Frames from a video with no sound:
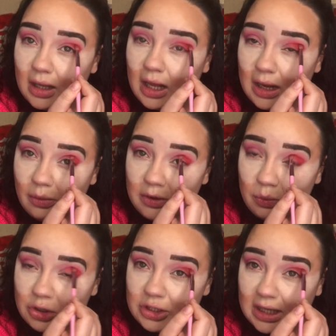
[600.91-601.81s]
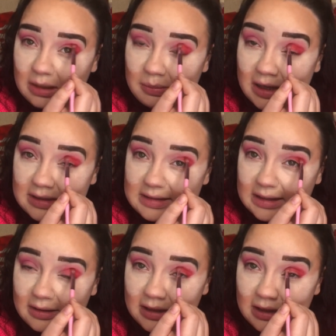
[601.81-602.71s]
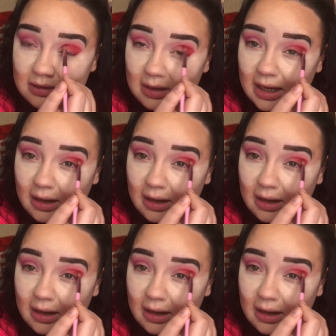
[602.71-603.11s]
I only wish that I could buy it singly. I